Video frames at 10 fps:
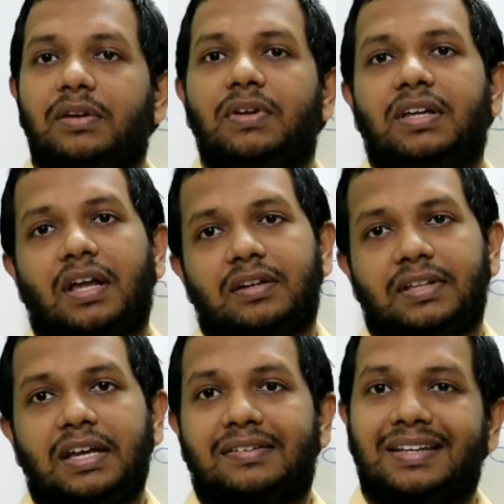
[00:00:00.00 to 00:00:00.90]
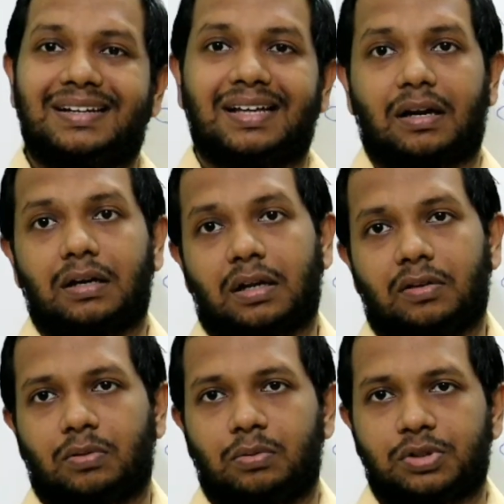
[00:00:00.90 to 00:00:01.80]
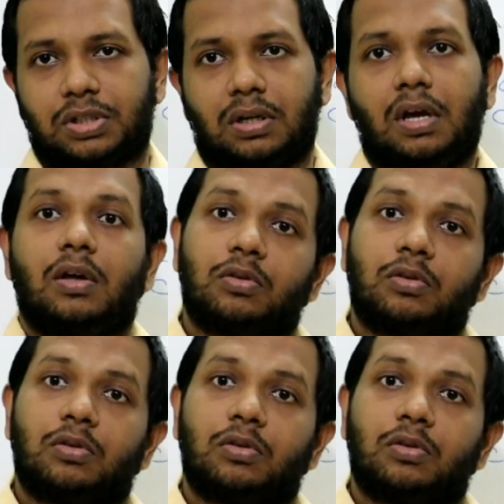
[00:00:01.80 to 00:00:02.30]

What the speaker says: Then we can say it's a ternary solution.